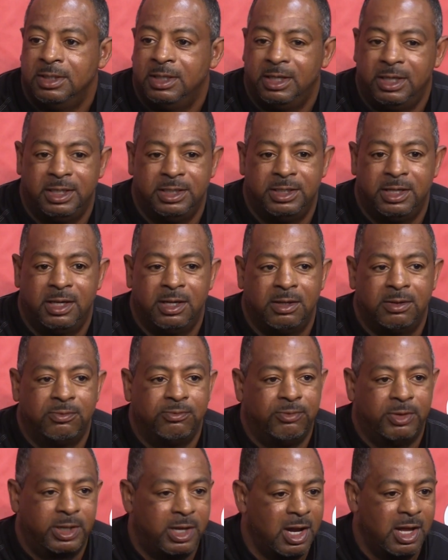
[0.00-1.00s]
And
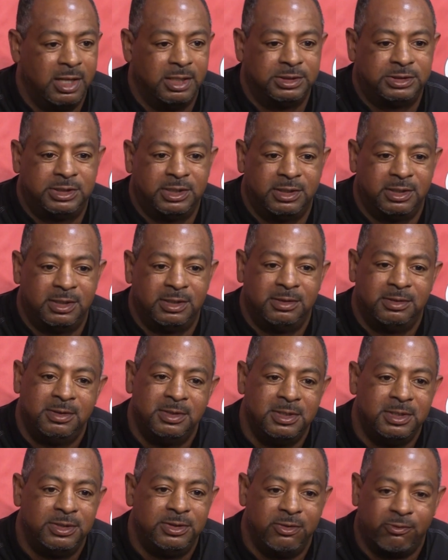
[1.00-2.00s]
regardless of
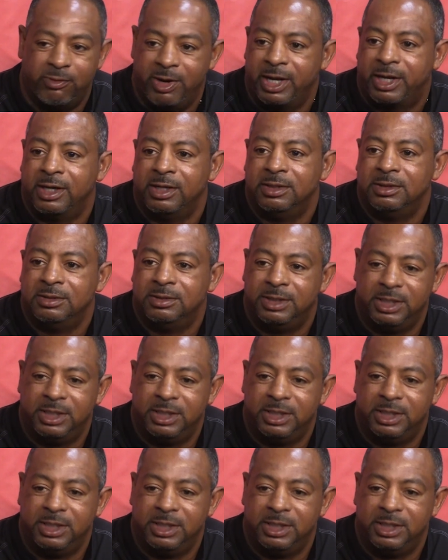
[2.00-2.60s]
the record,